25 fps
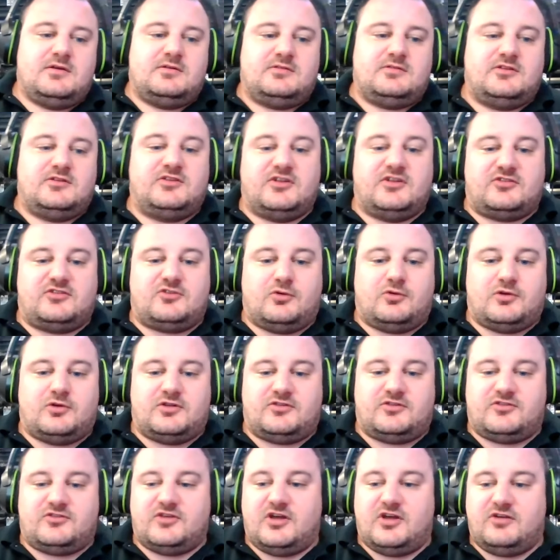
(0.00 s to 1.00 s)
the Discord
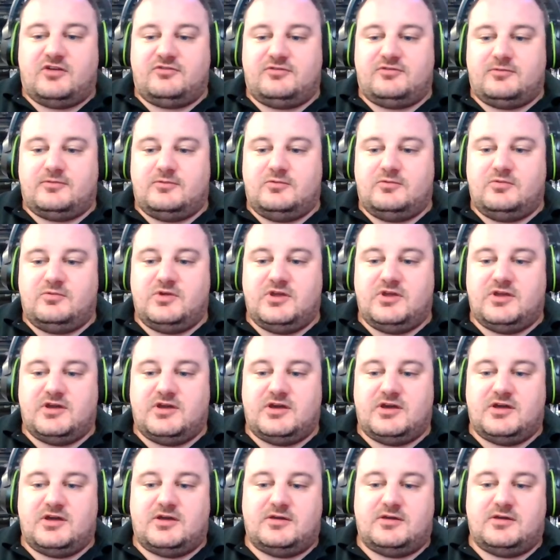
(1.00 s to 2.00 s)
itself, we
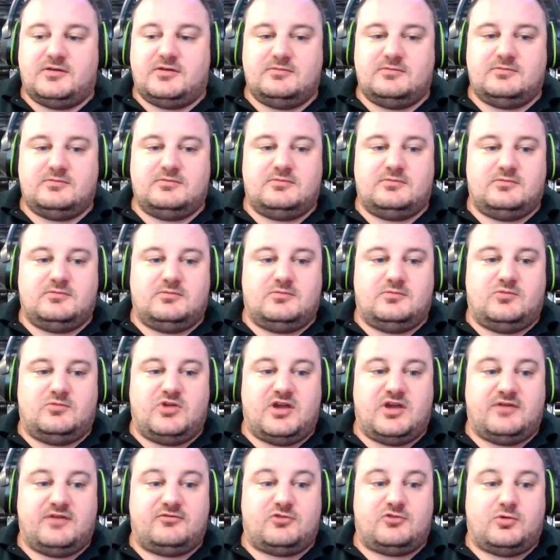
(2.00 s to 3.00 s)
uh,
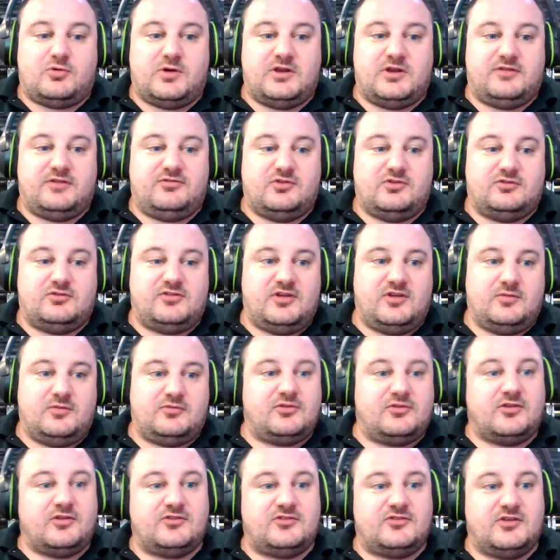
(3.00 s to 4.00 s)
we have quite a few
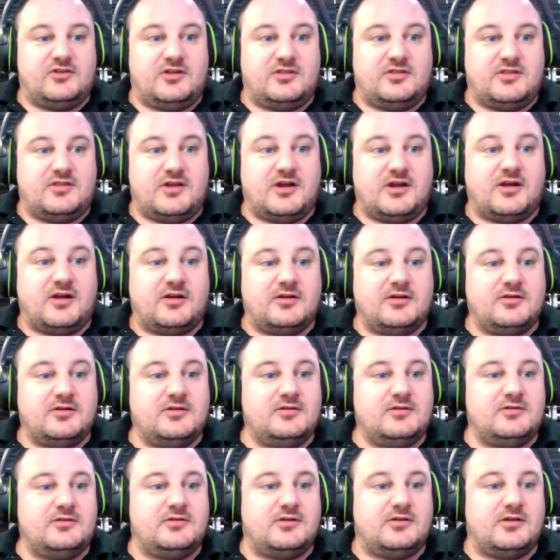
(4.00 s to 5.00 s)
teams listed in there.
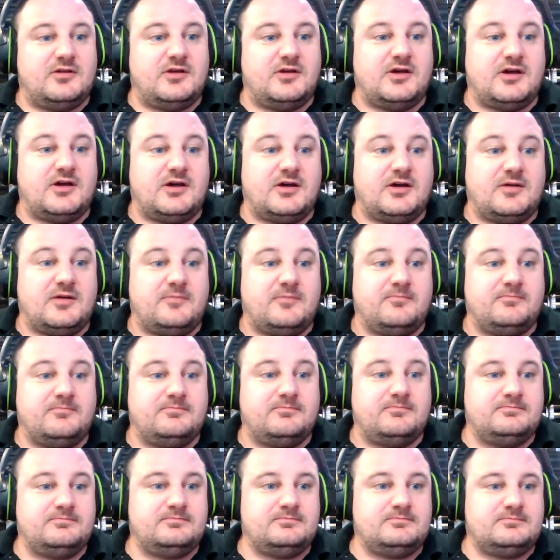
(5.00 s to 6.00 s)
Um,
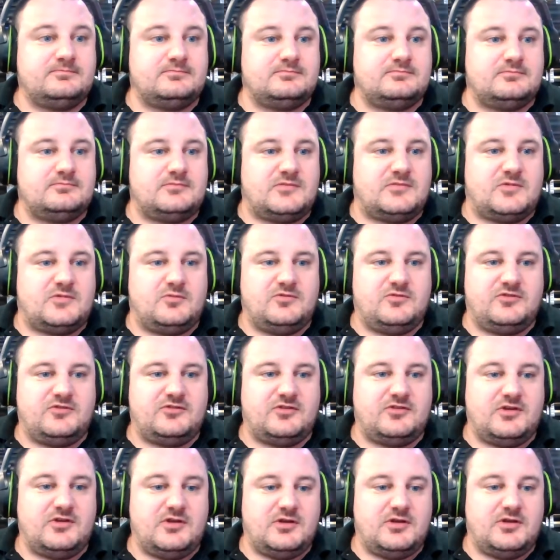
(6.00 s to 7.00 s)

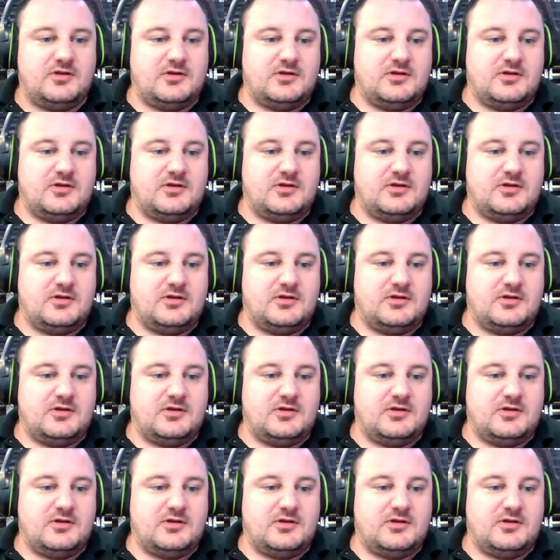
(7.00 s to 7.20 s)
see,